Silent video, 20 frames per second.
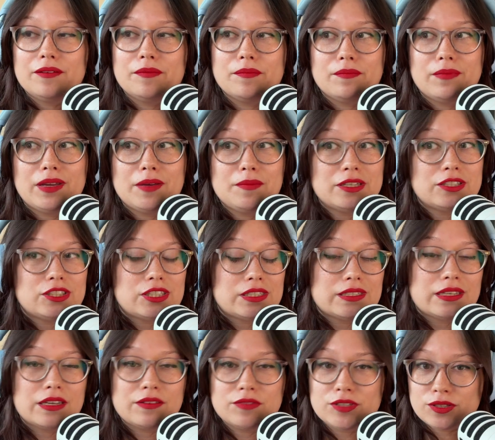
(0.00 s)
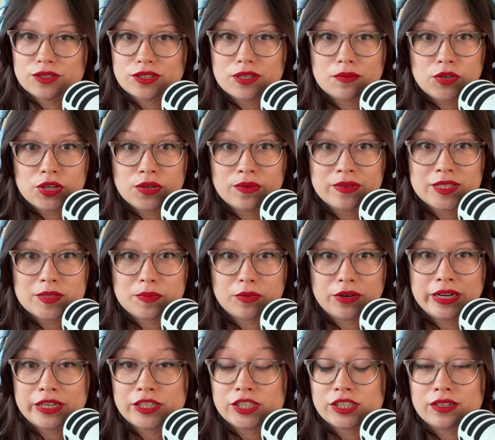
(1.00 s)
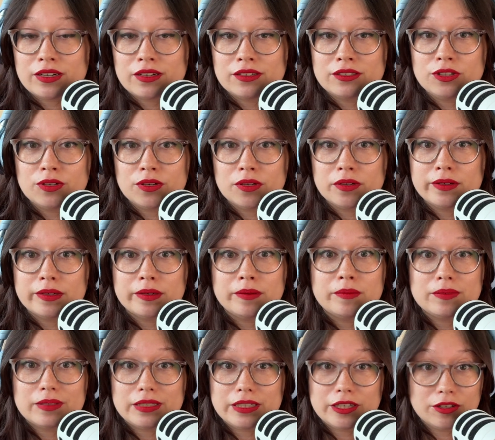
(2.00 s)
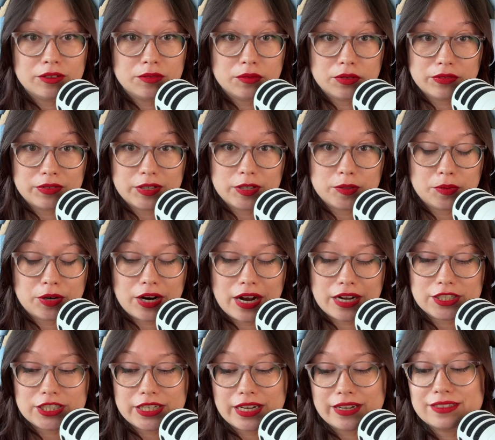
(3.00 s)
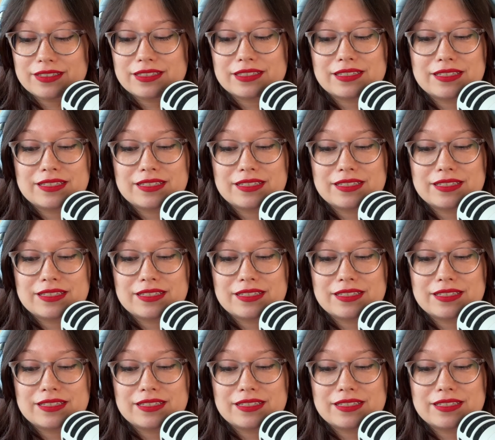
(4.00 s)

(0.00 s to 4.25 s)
maybe it just gives you some new inspiration on your year in review project.